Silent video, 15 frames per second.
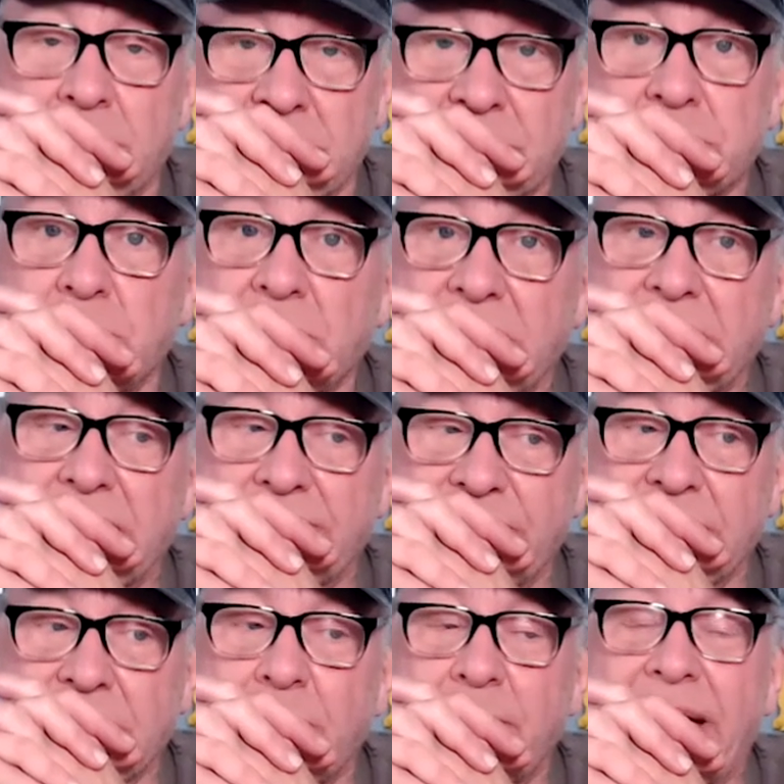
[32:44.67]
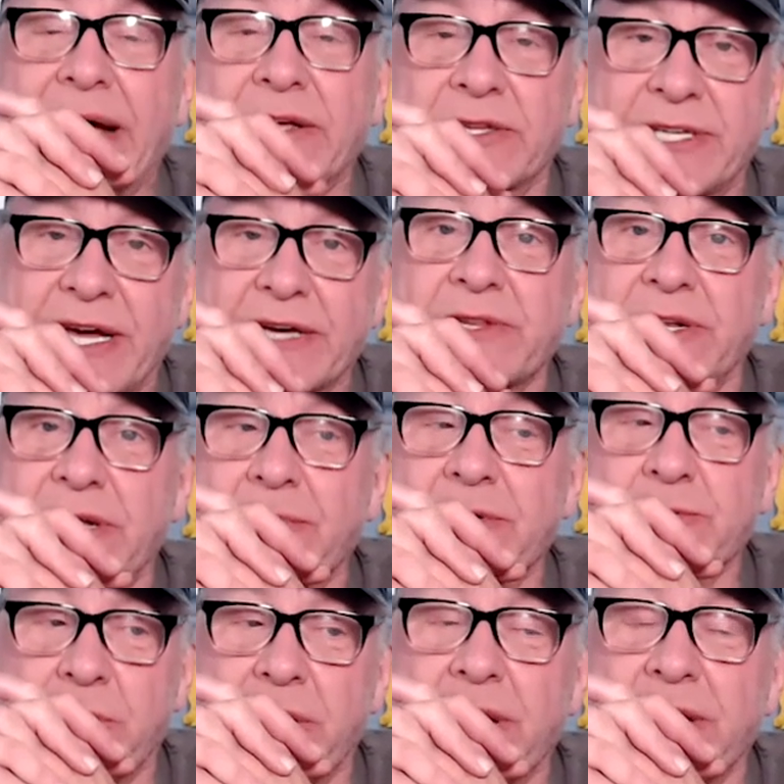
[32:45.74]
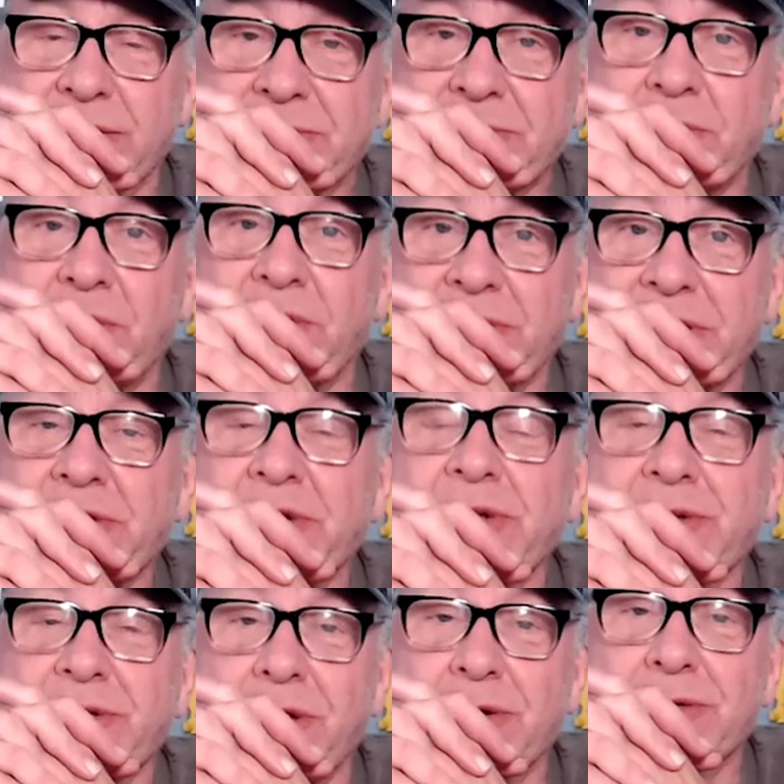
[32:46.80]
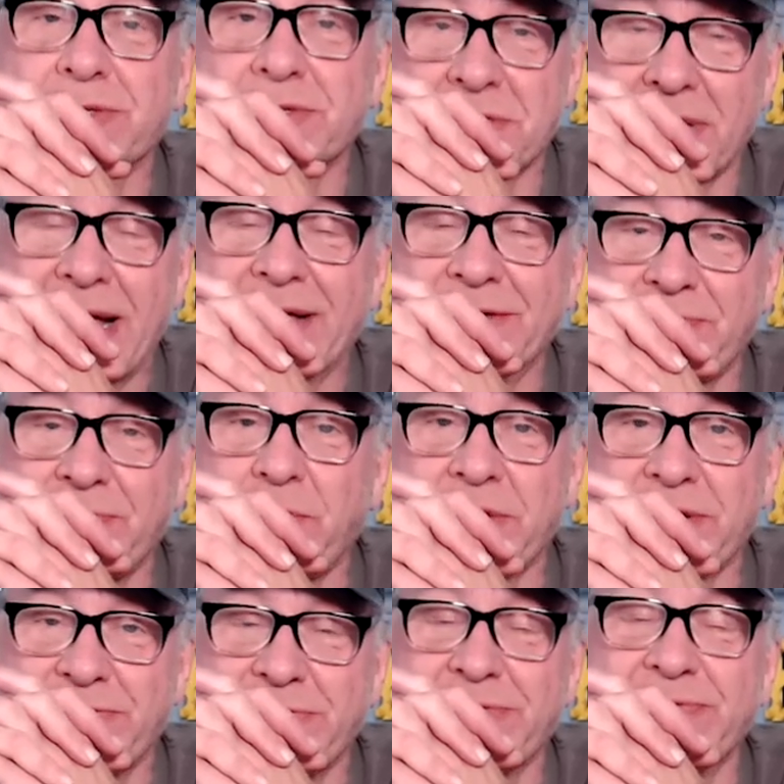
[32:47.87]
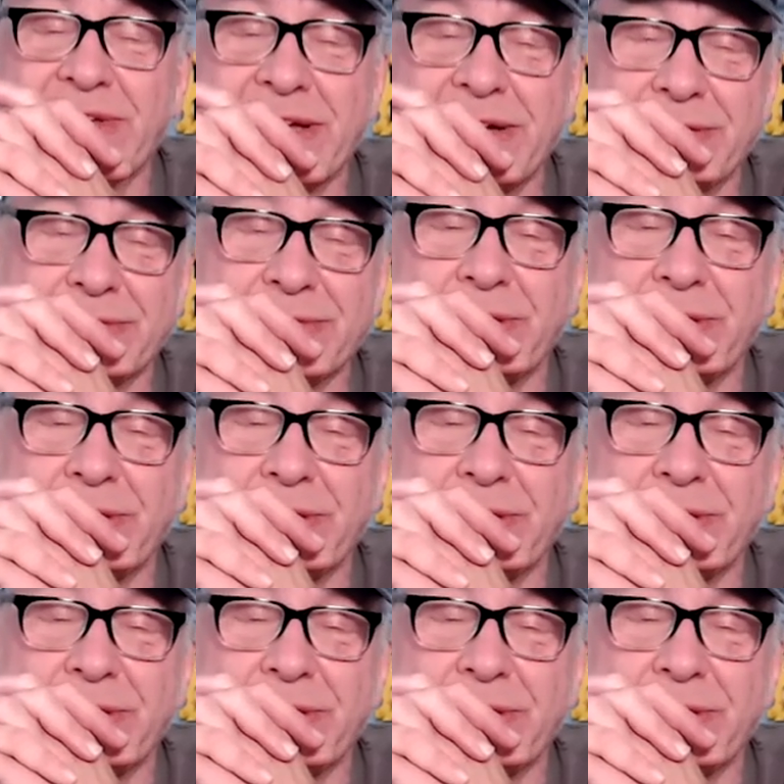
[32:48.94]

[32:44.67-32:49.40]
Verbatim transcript: truly, if you go back and check the numbers, one of the historically good closes the last forty, fifty years.